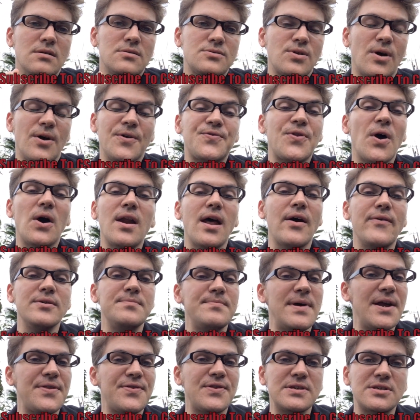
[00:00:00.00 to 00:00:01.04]
So I thought I would
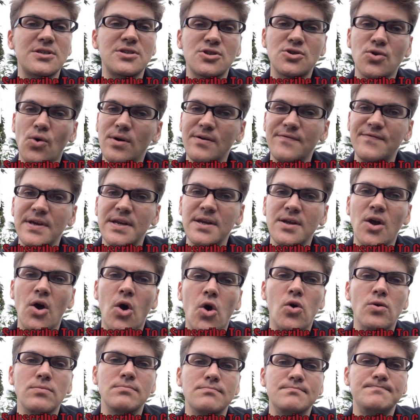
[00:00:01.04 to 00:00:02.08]
make this short
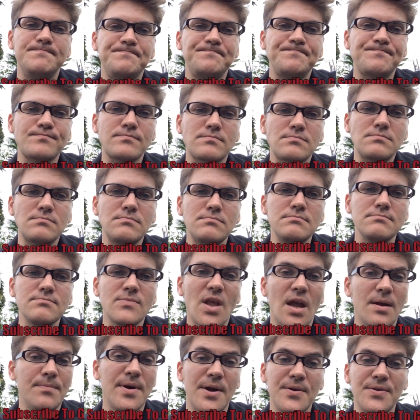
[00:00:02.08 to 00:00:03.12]
video
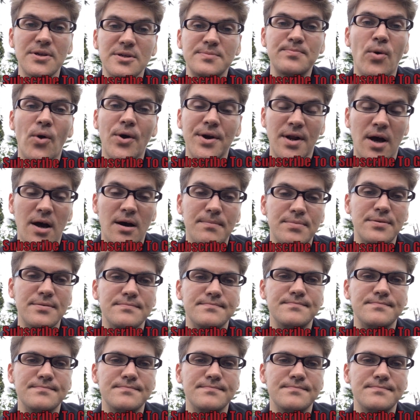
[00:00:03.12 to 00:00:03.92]
and bring this point up.